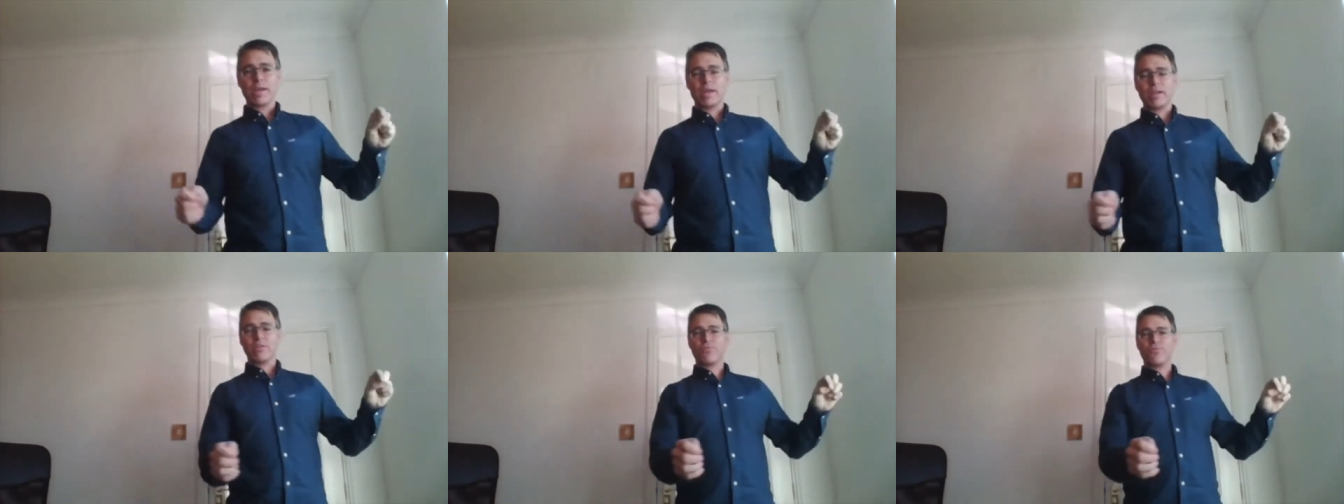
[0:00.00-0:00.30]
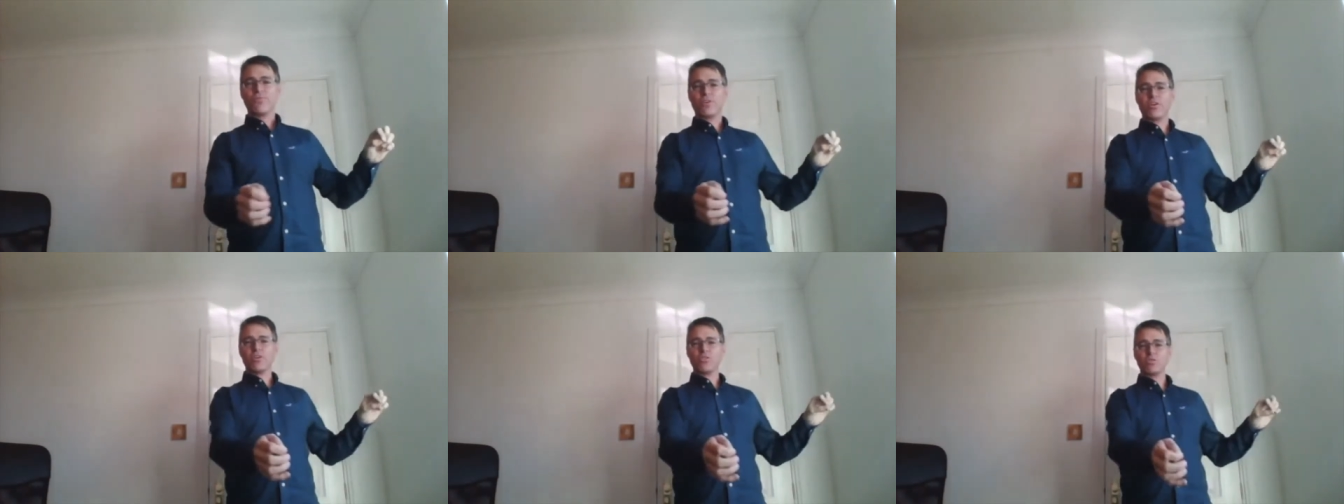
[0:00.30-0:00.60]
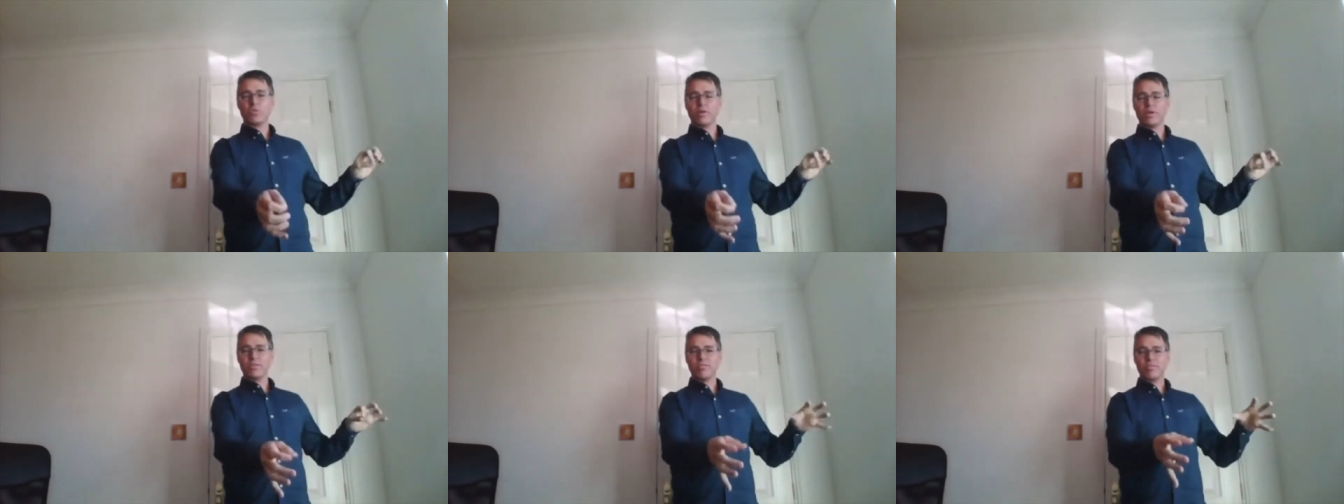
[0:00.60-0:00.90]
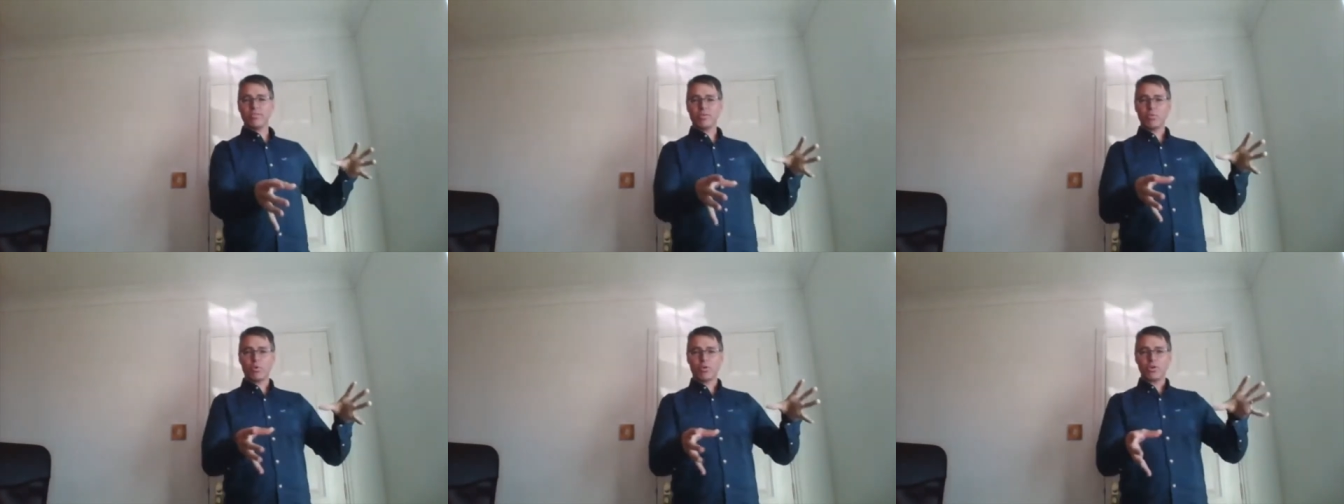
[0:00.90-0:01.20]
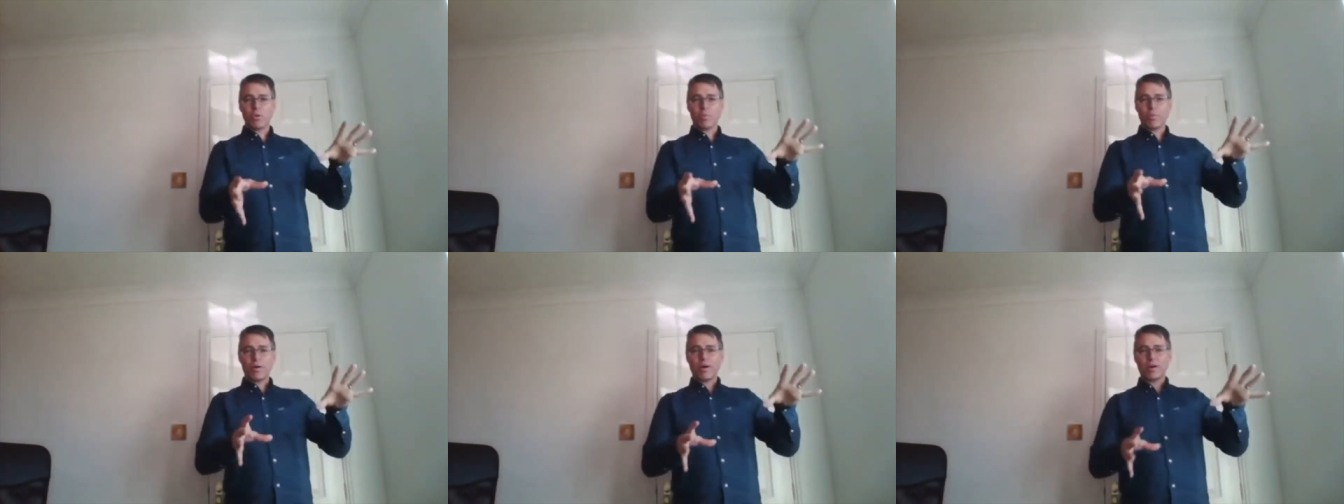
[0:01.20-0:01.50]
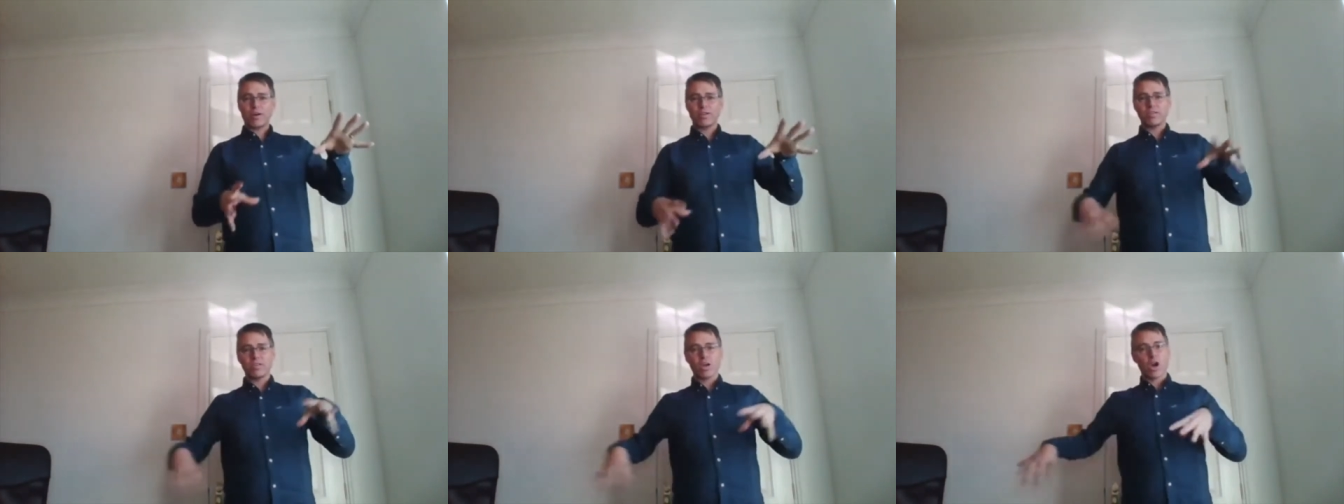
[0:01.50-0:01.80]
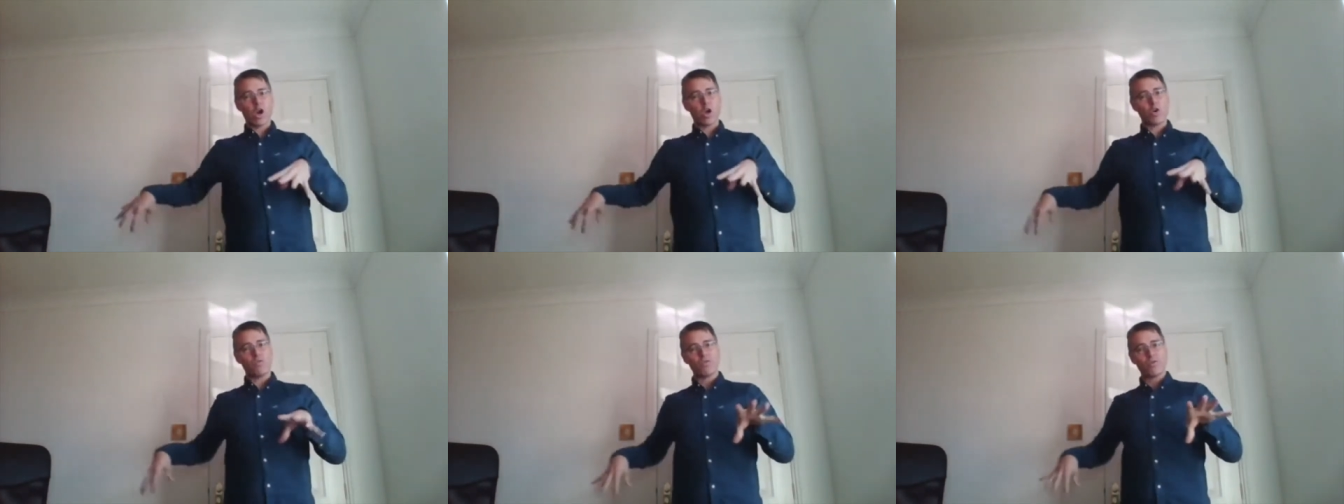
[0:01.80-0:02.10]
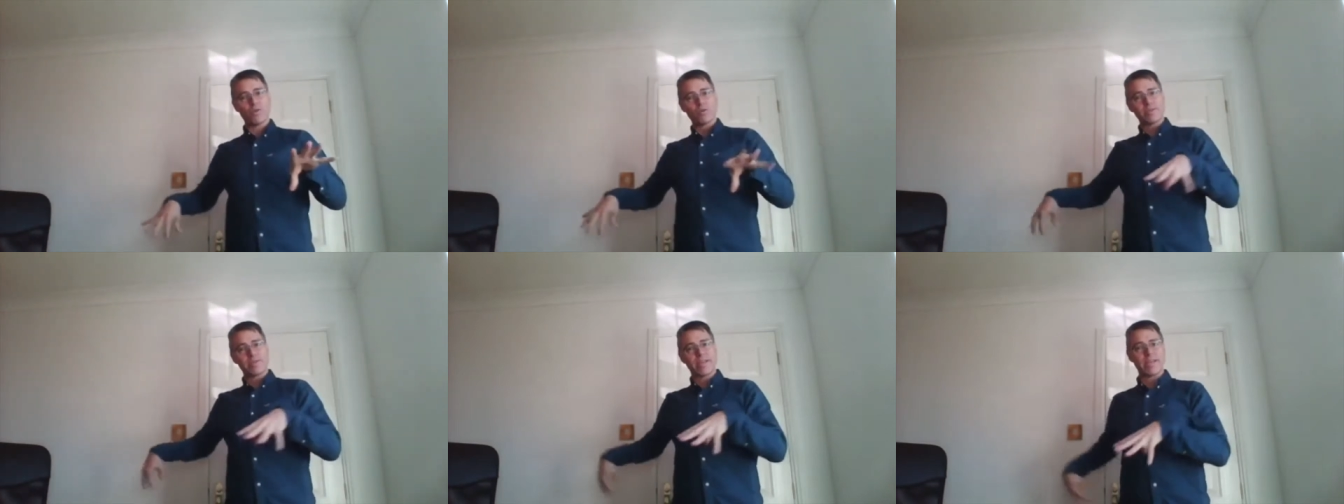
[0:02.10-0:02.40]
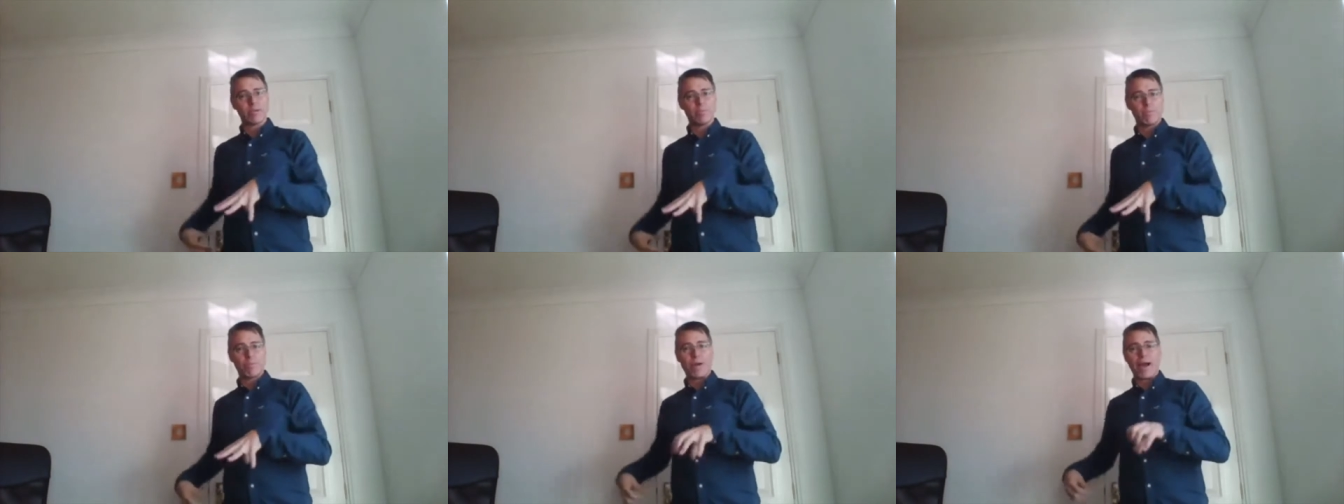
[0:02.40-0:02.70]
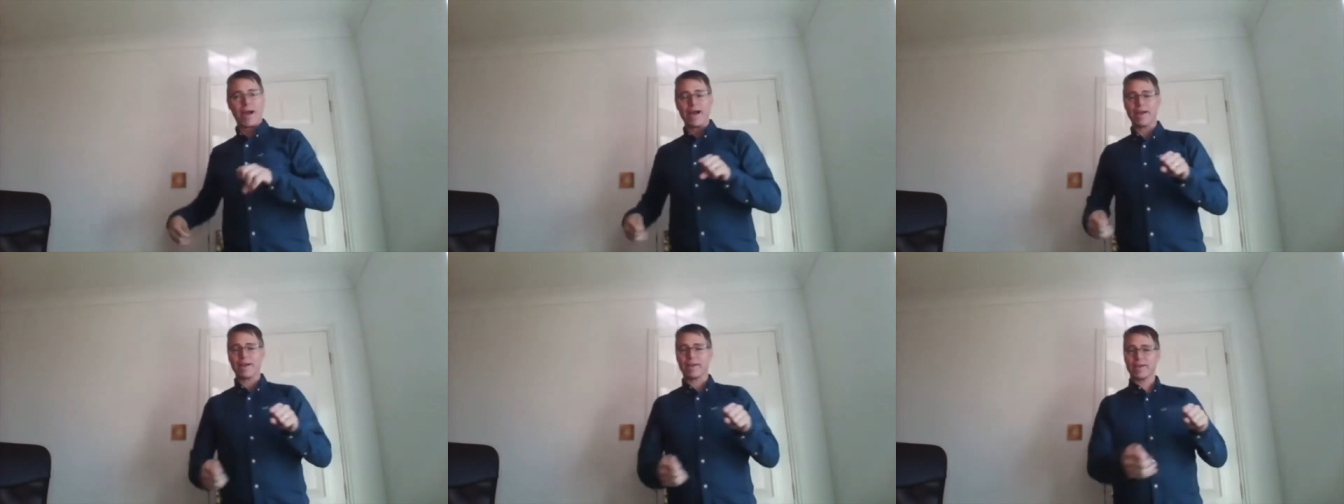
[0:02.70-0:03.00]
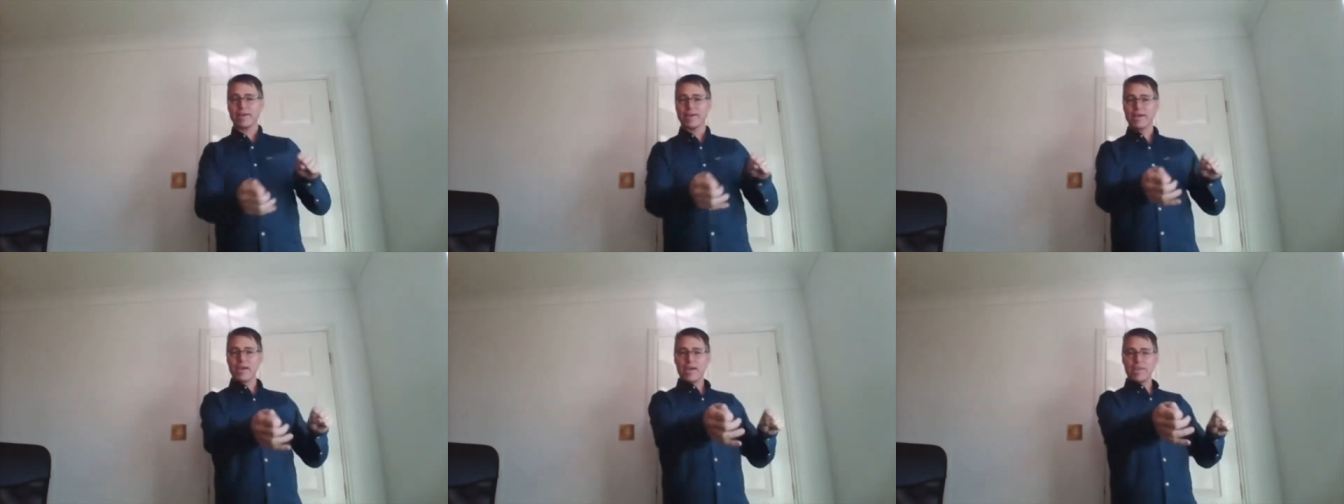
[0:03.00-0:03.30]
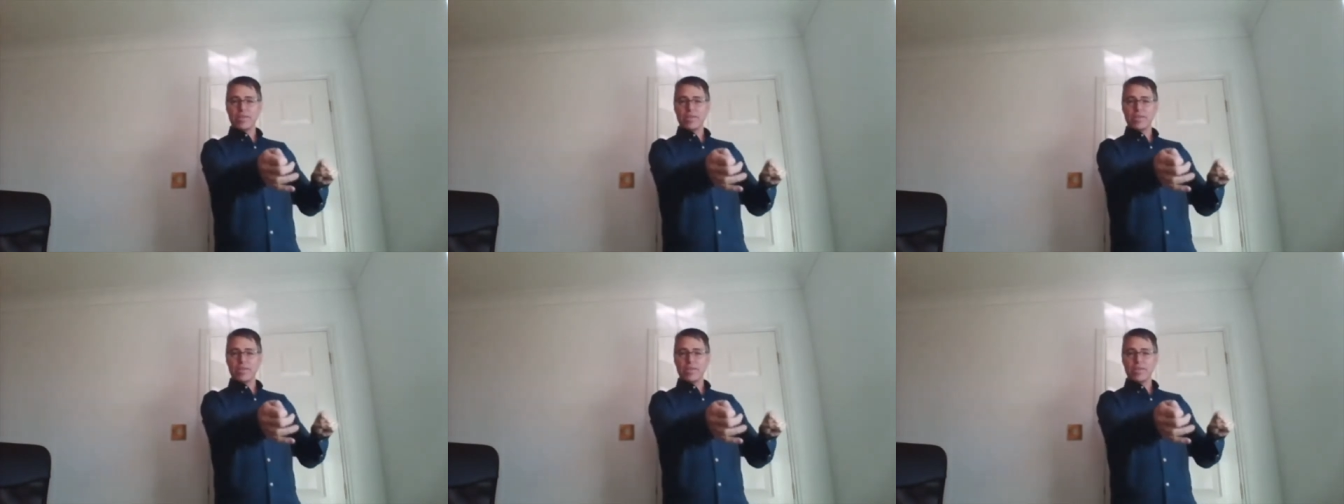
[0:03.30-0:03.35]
Okay, the first one is if you want your partner to over-rotate back,